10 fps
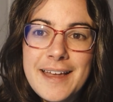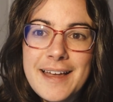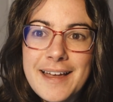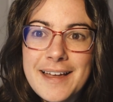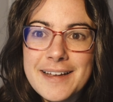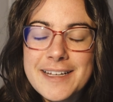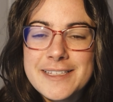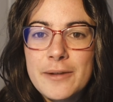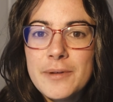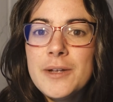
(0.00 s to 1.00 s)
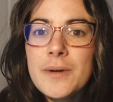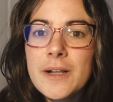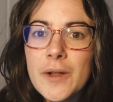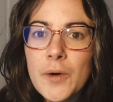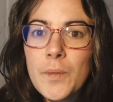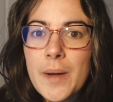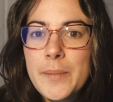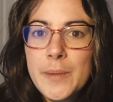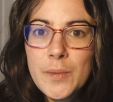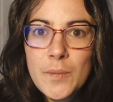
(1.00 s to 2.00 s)
Because they really wanna know what
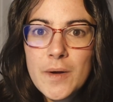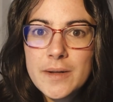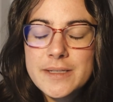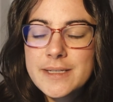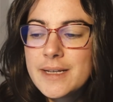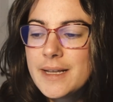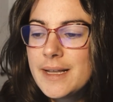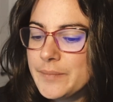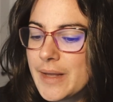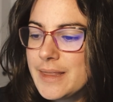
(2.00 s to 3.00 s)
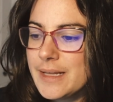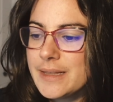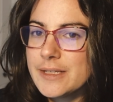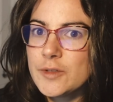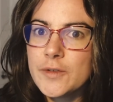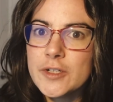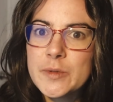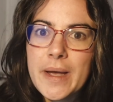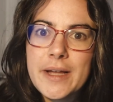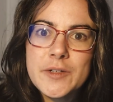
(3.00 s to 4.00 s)
people want. I think this
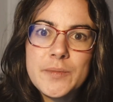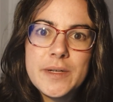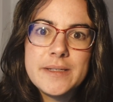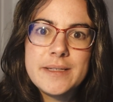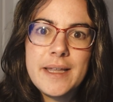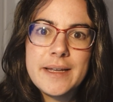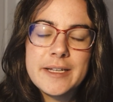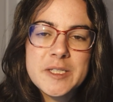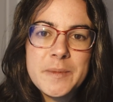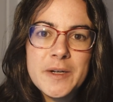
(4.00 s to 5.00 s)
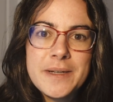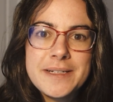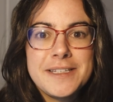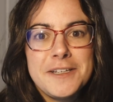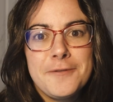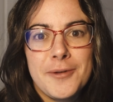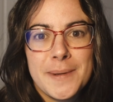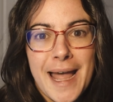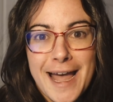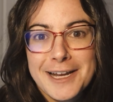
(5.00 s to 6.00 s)
first batch was like an experiment to see if it would
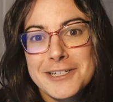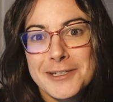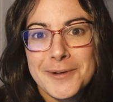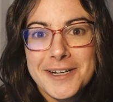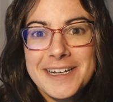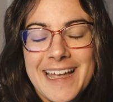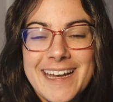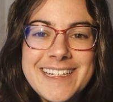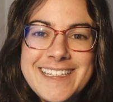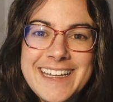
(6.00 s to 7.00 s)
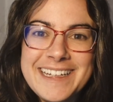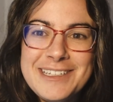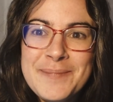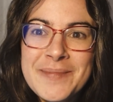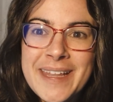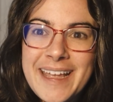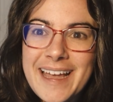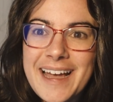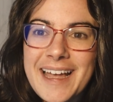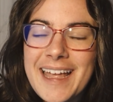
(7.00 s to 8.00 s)
actually work, and it did.
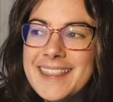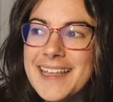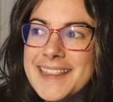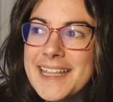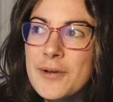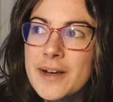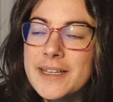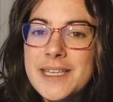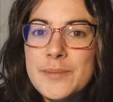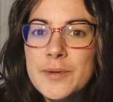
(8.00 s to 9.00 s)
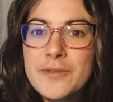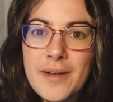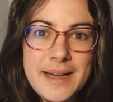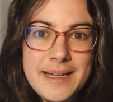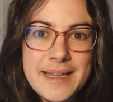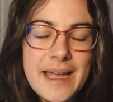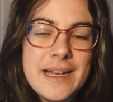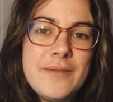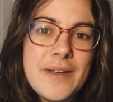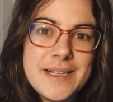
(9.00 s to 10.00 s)
And then they want to keep refining that
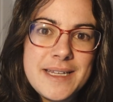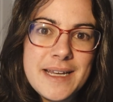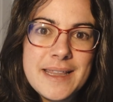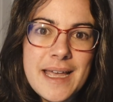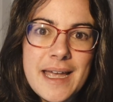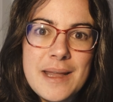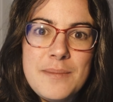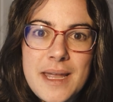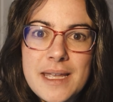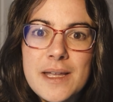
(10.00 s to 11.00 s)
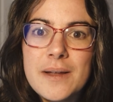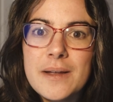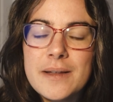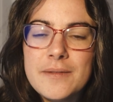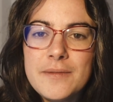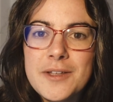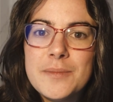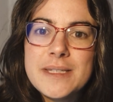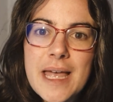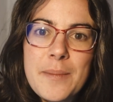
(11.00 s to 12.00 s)
and investing in that and making
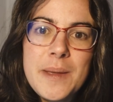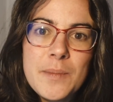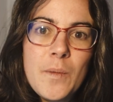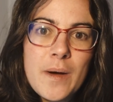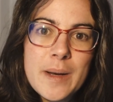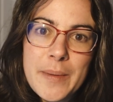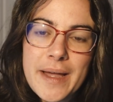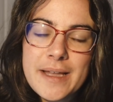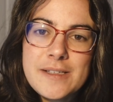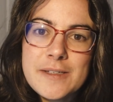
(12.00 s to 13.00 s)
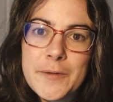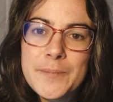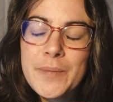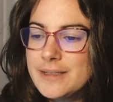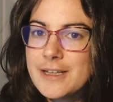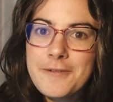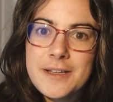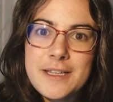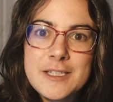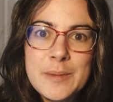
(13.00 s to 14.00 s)
films that people want to buy. So
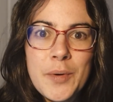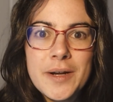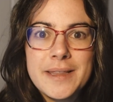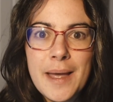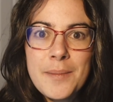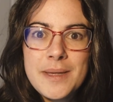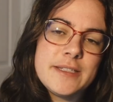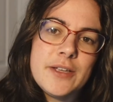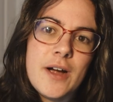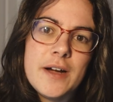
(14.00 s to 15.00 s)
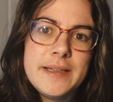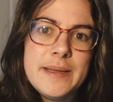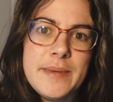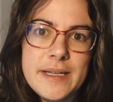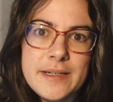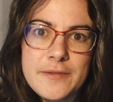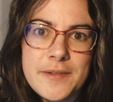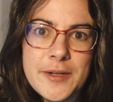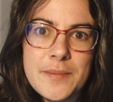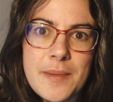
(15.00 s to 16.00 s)
definitely support them because there are limited
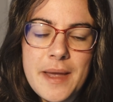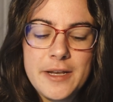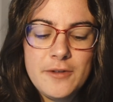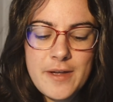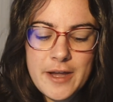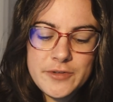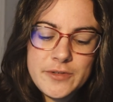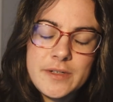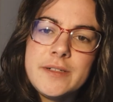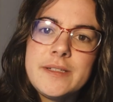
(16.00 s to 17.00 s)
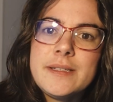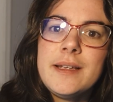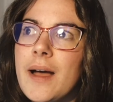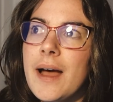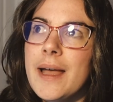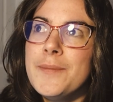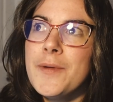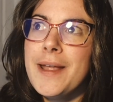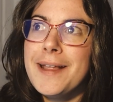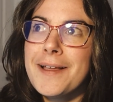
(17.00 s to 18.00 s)
film manufacturers. I'm
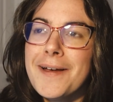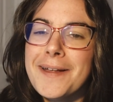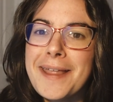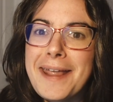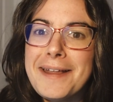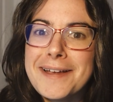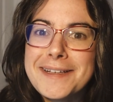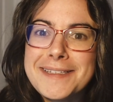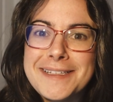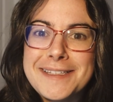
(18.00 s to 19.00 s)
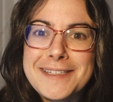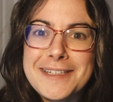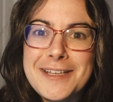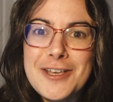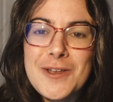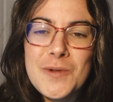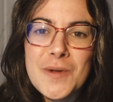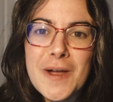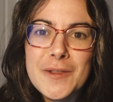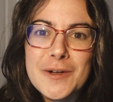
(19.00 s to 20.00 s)
waiting on Adox's new
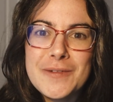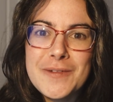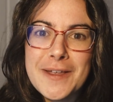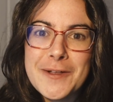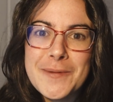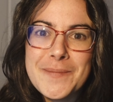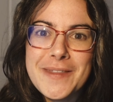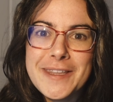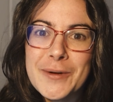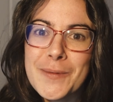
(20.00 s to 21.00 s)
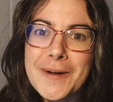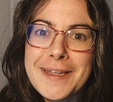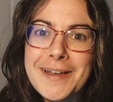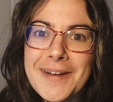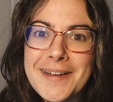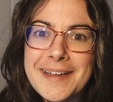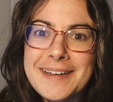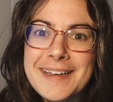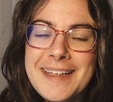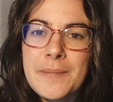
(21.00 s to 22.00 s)
color film that they're working
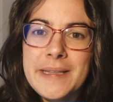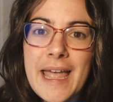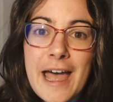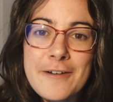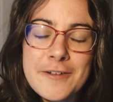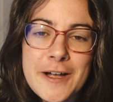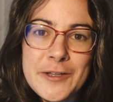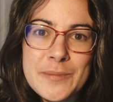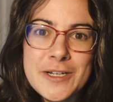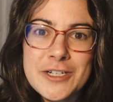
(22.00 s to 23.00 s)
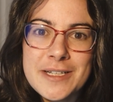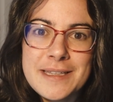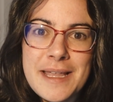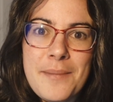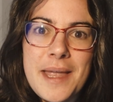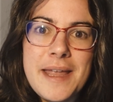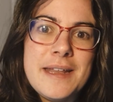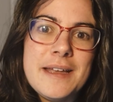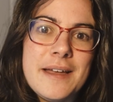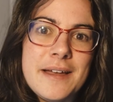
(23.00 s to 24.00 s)
on. I mean, they have Color Mission that they
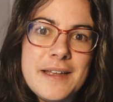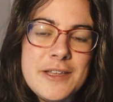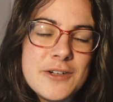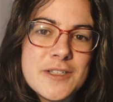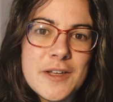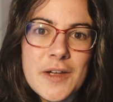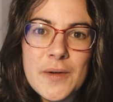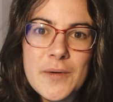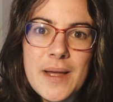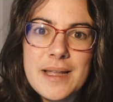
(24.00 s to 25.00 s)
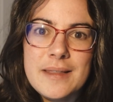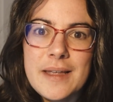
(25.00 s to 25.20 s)
made years ago, and